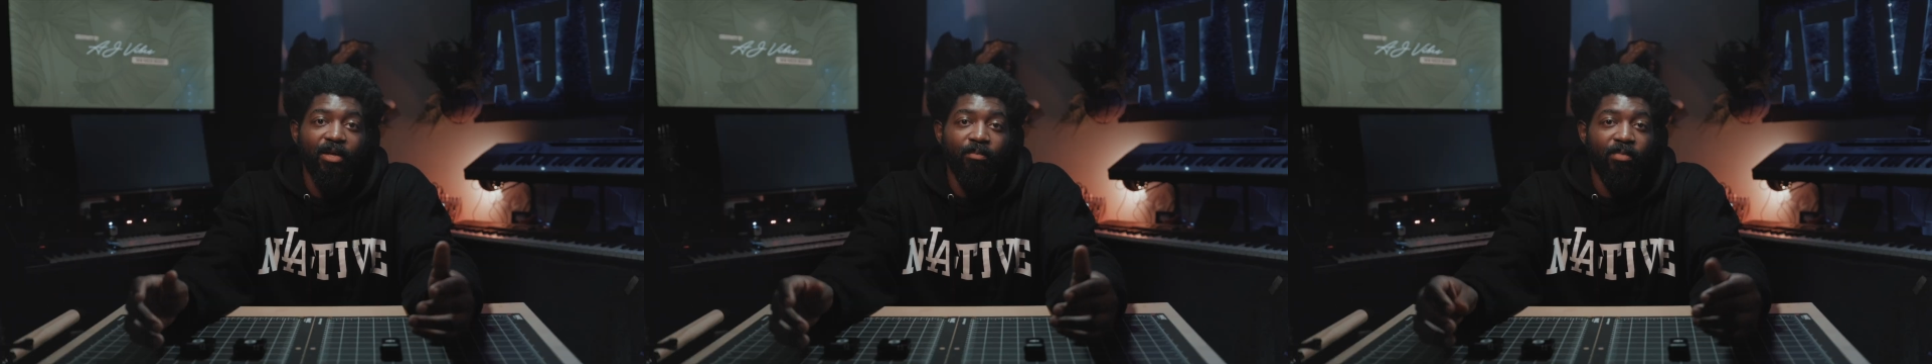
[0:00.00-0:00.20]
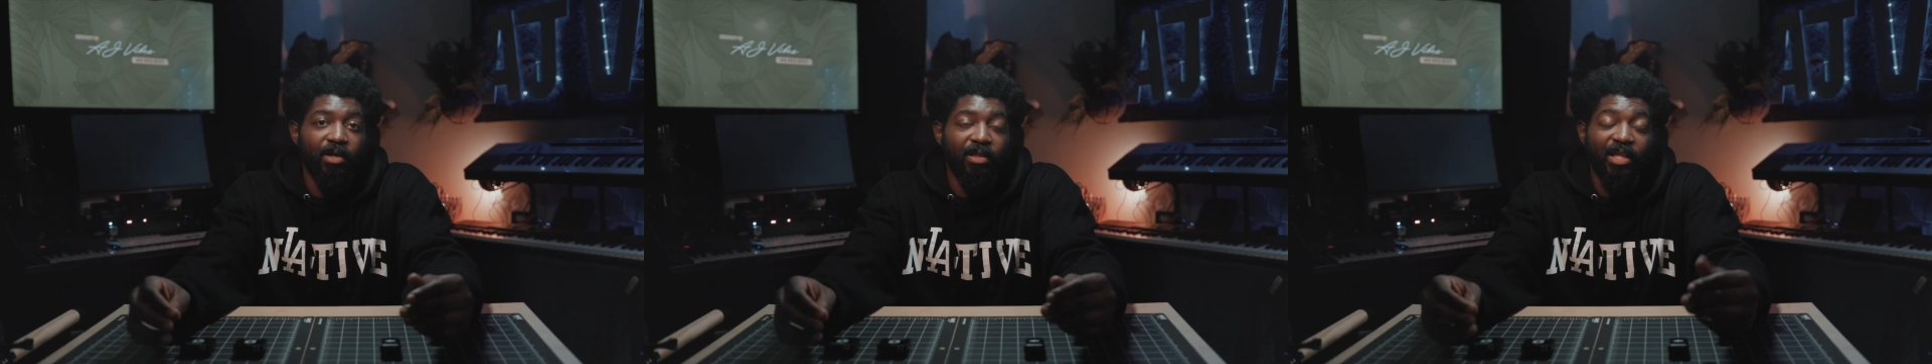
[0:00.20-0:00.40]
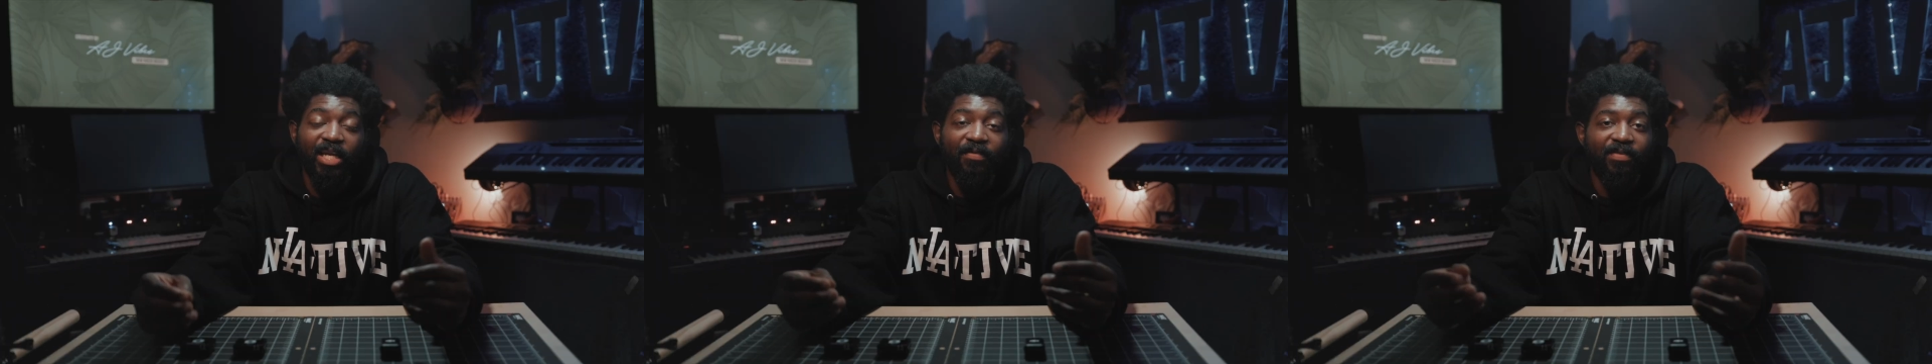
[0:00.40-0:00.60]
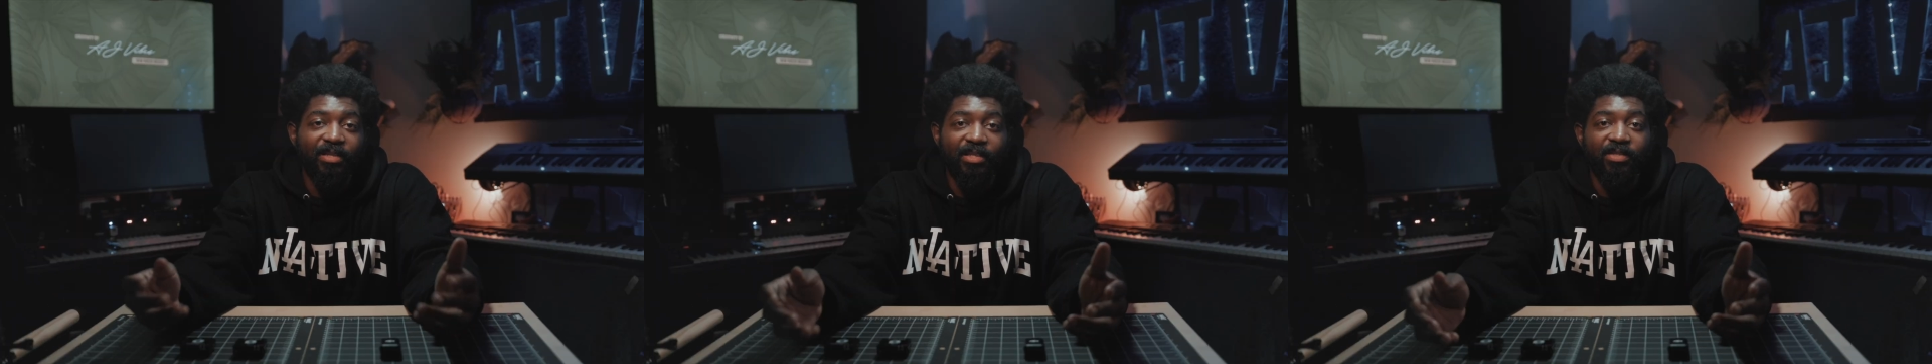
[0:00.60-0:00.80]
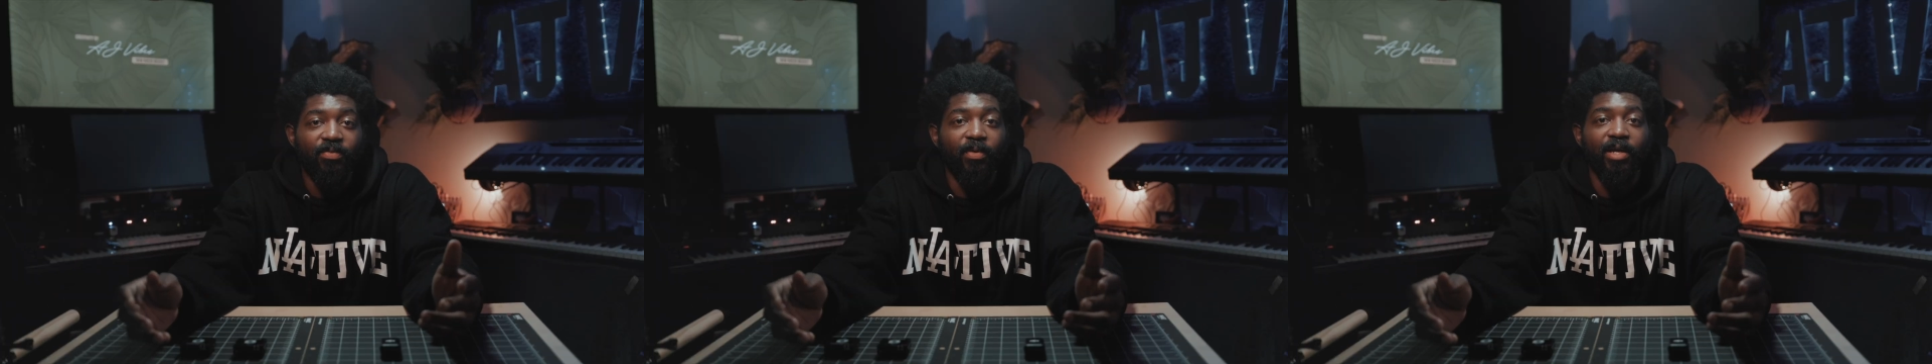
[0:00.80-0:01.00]
But think of it
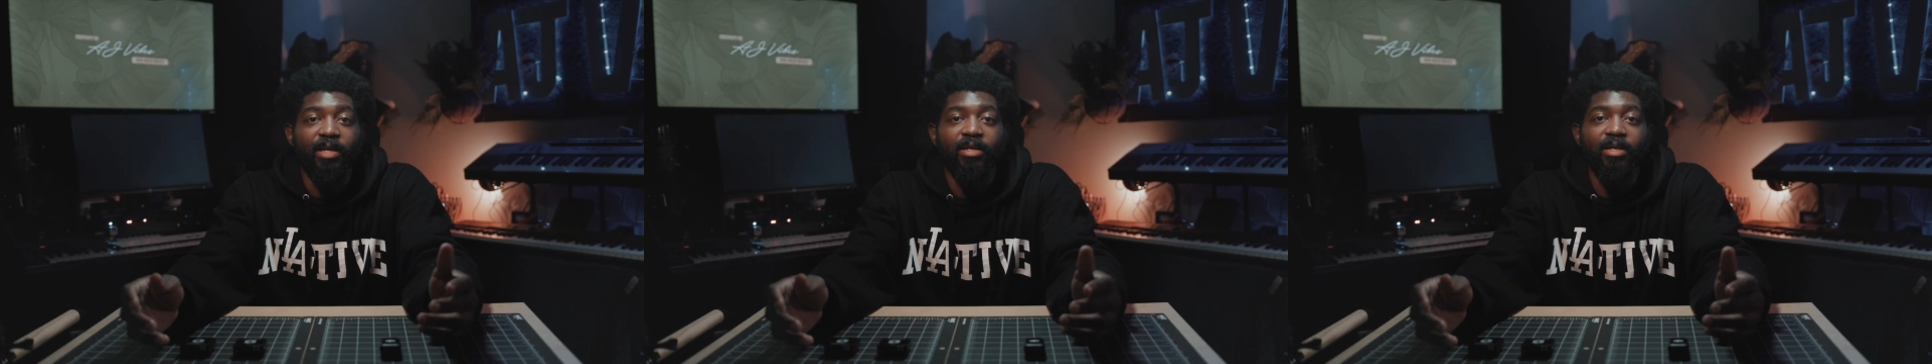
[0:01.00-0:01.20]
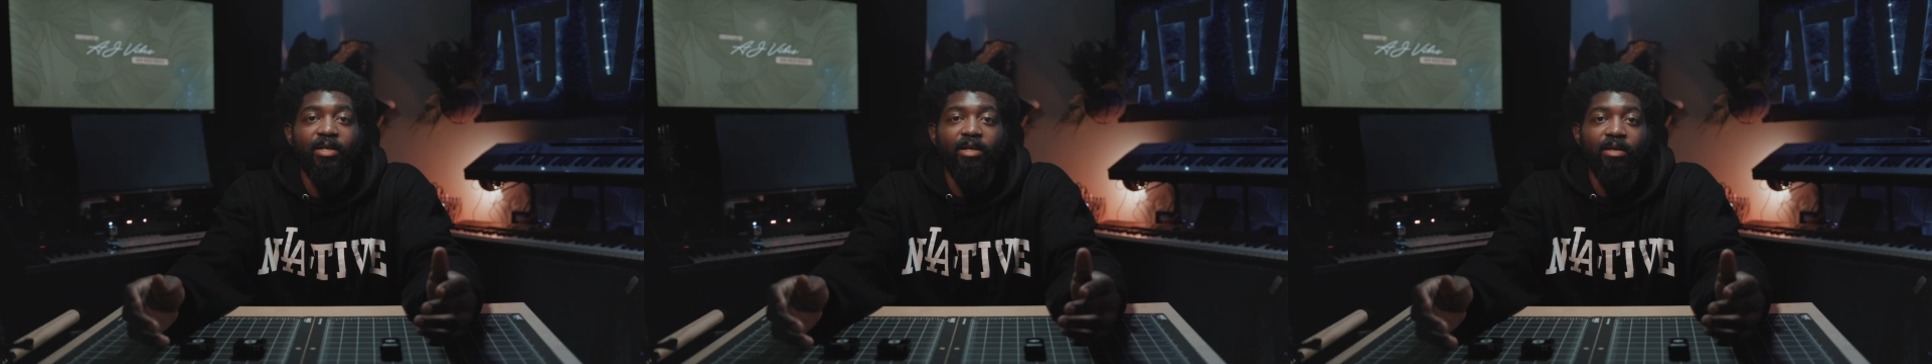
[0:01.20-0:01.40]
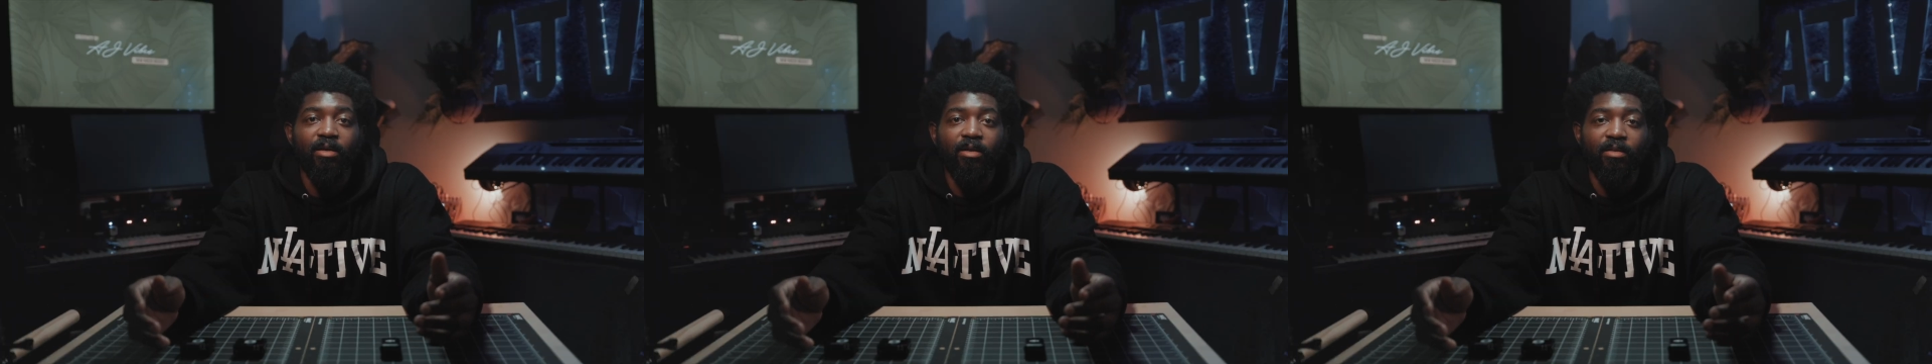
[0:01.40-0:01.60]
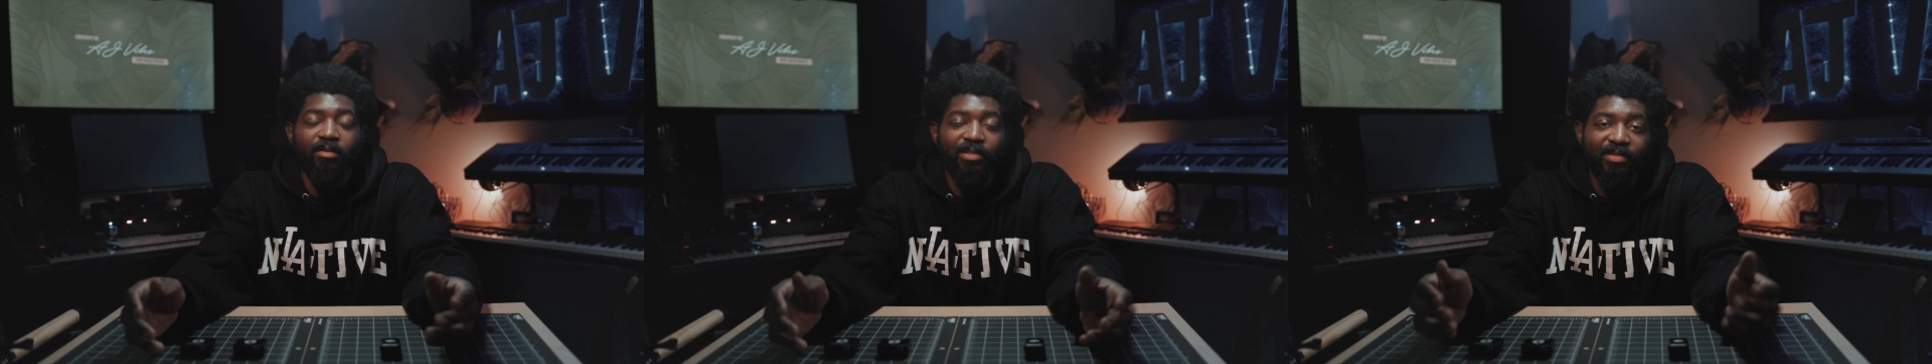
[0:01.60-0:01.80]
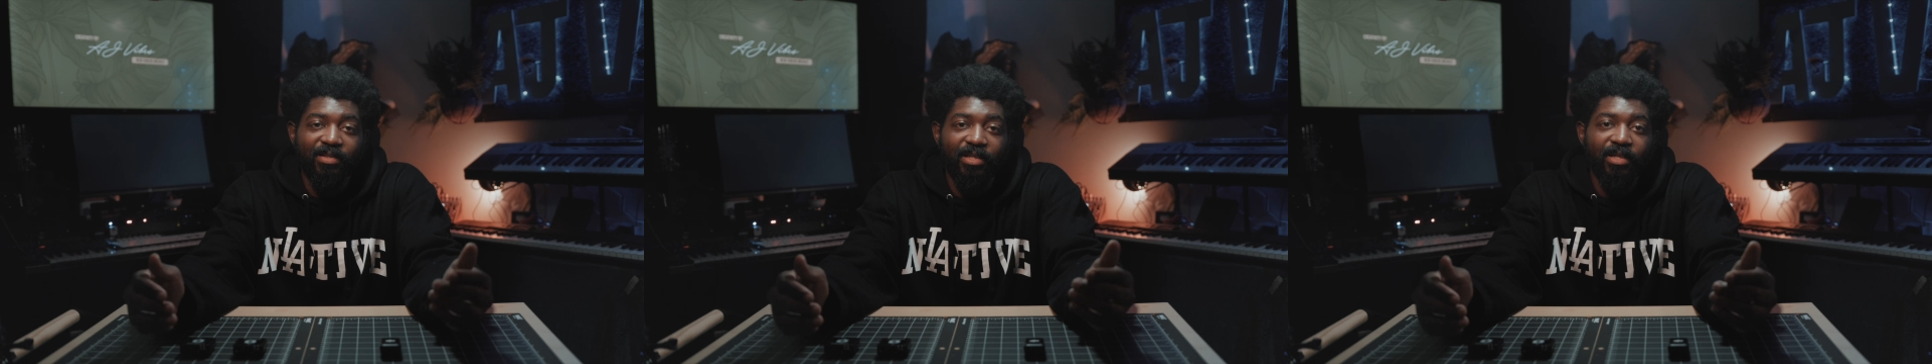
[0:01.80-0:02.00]
this way.
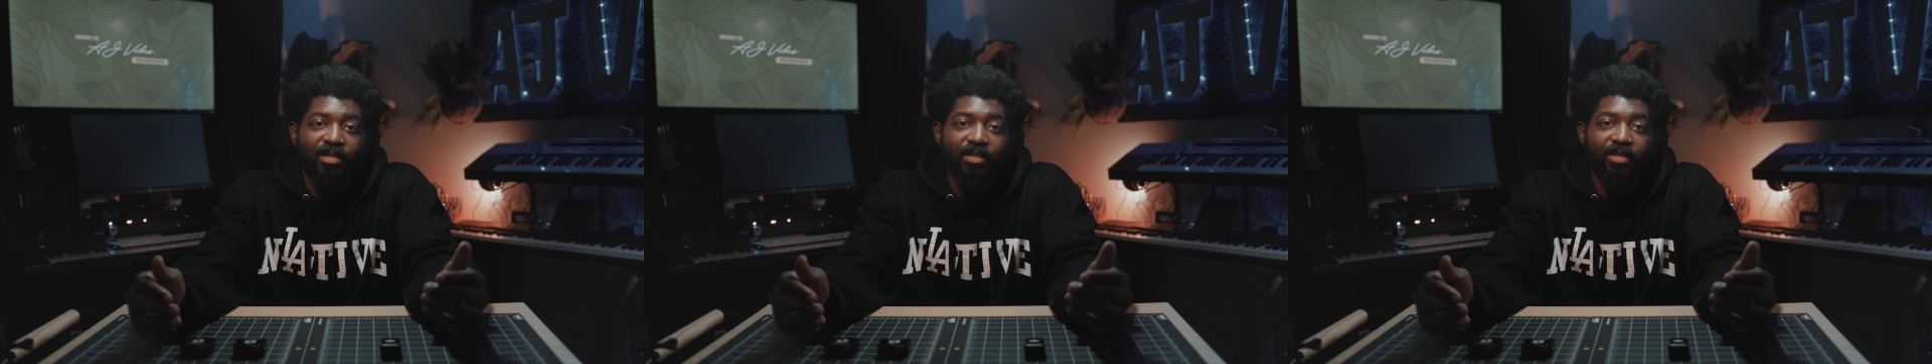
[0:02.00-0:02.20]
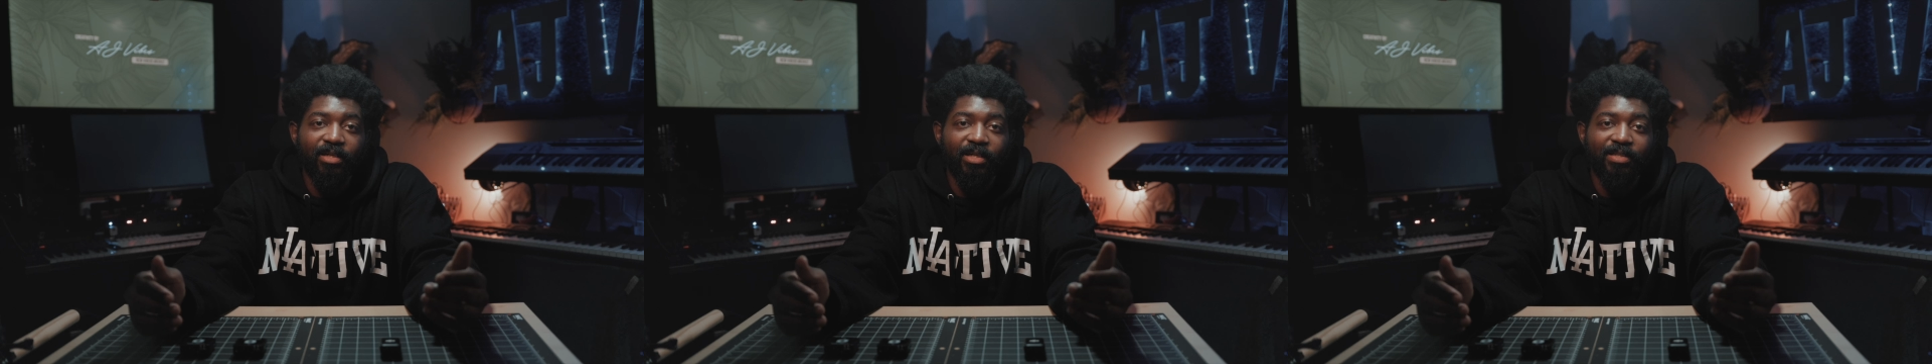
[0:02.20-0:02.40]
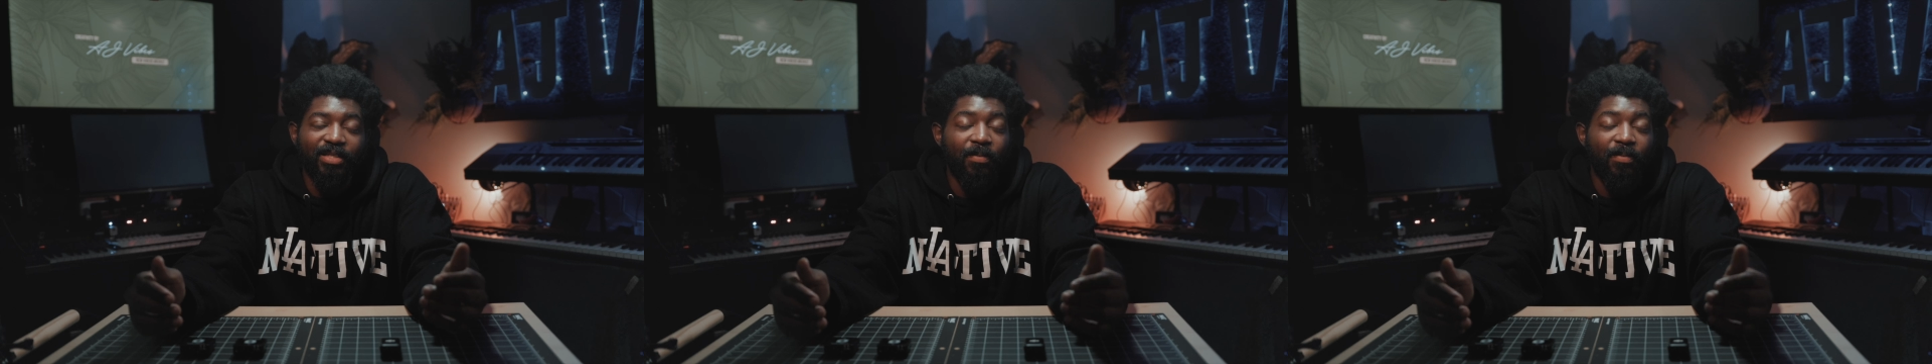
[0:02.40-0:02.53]
This gear is